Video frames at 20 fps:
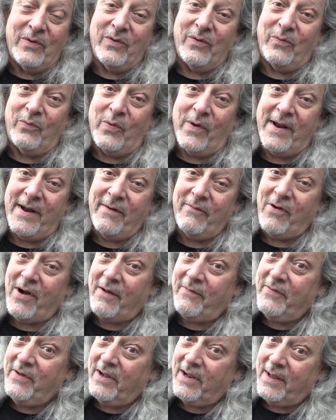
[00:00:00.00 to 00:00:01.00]
Whenever
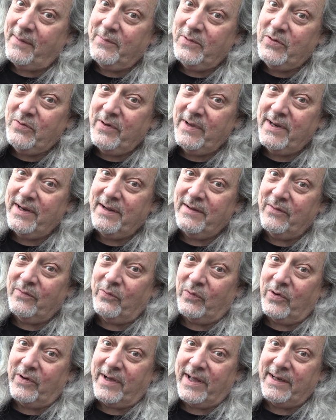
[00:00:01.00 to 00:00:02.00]
I feel up to it,
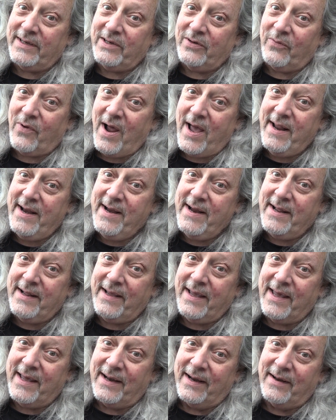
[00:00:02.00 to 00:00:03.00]
we'll get to riding
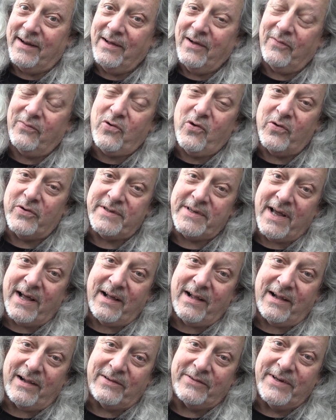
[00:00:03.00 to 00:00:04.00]
again. Of course,
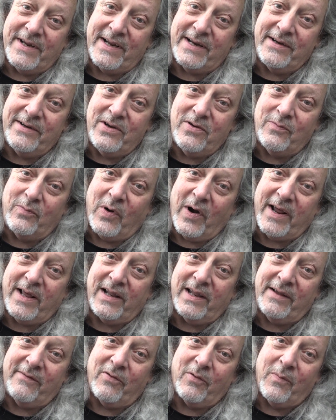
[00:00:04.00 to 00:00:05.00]
I'll need a new
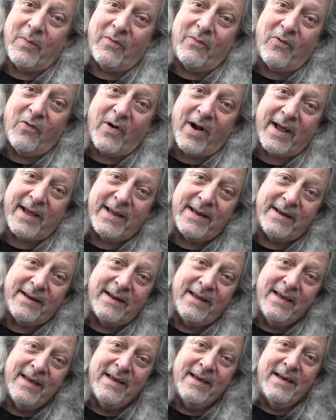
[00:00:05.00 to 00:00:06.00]
brake lever before I
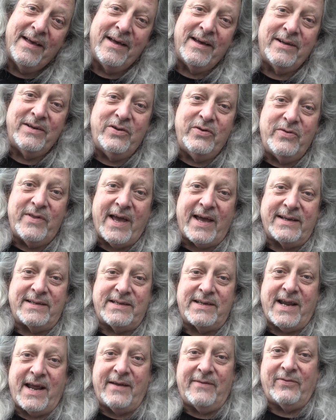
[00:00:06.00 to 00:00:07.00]
can do that
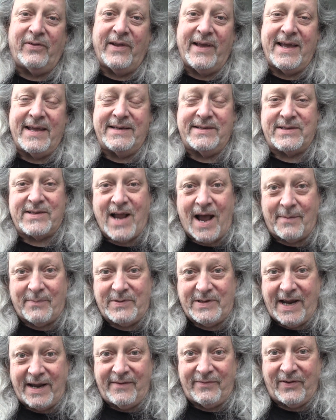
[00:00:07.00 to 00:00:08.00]
safely and
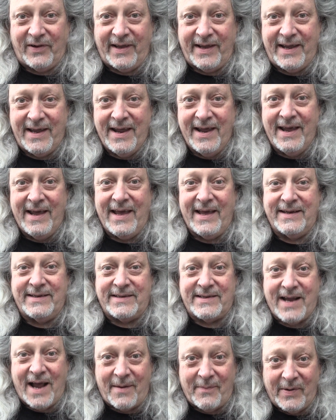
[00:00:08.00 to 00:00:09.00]
stop safely. And
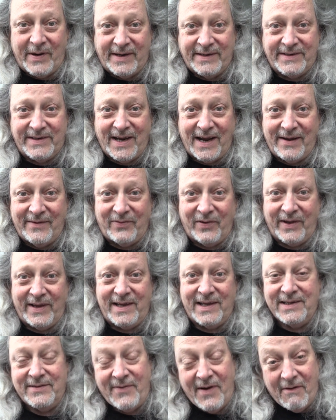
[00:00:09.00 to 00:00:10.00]
stopping safely
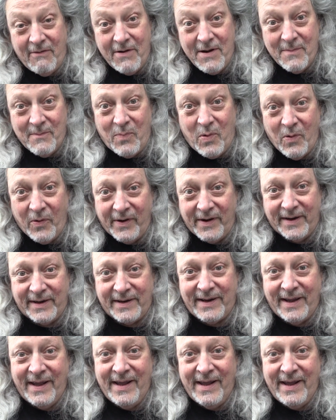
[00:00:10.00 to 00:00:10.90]
is very important.